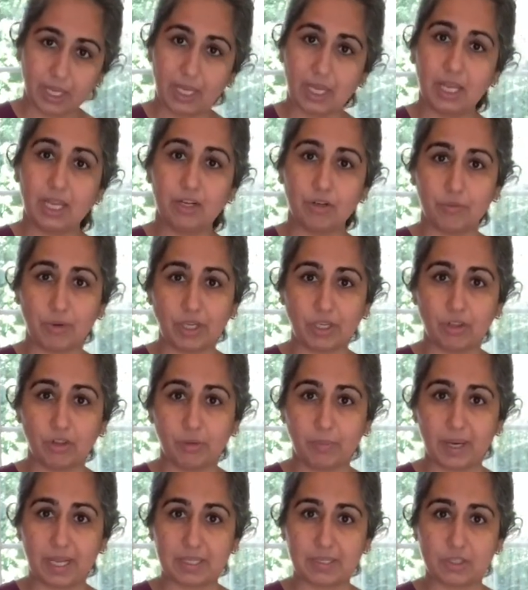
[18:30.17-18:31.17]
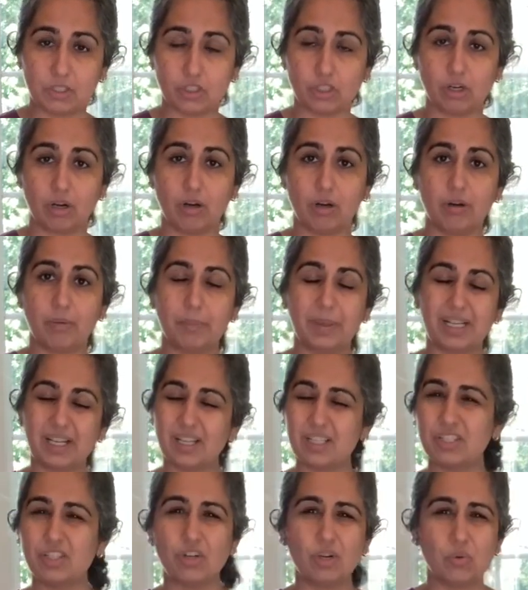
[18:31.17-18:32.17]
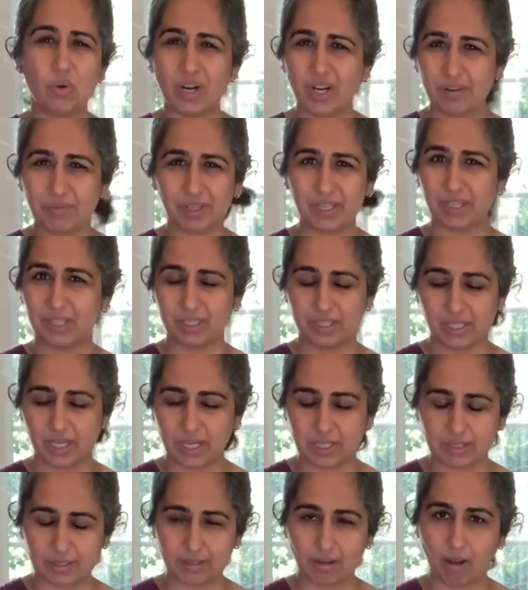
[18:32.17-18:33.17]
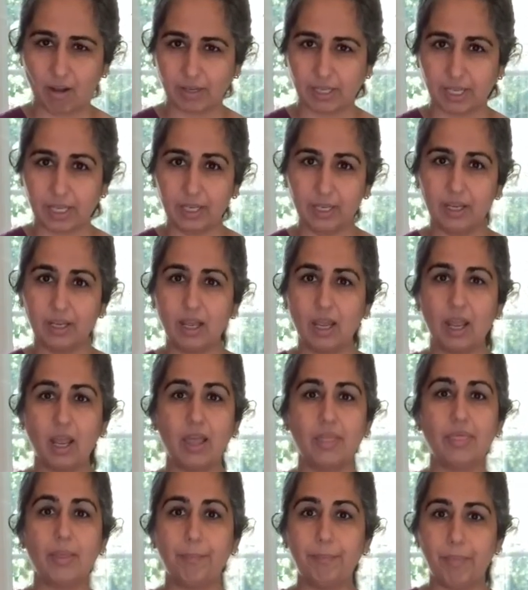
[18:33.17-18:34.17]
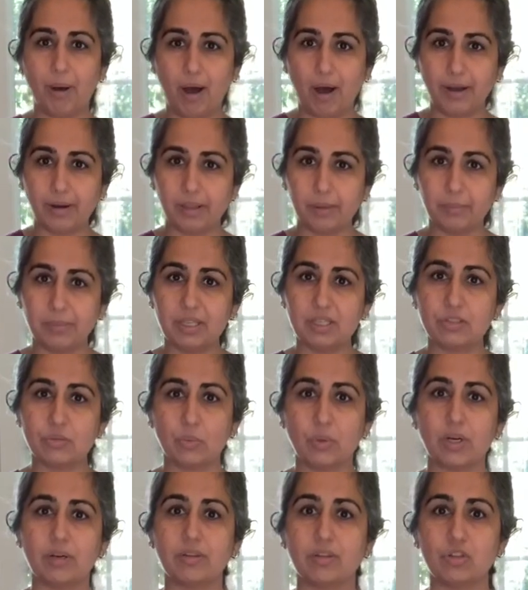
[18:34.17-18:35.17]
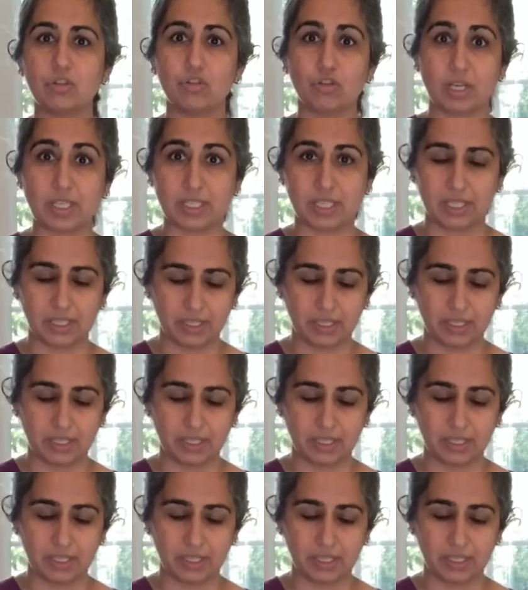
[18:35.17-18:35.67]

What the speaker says: In a regular mason jar, because you don't want everything to get soggy, the bottom is where the dressing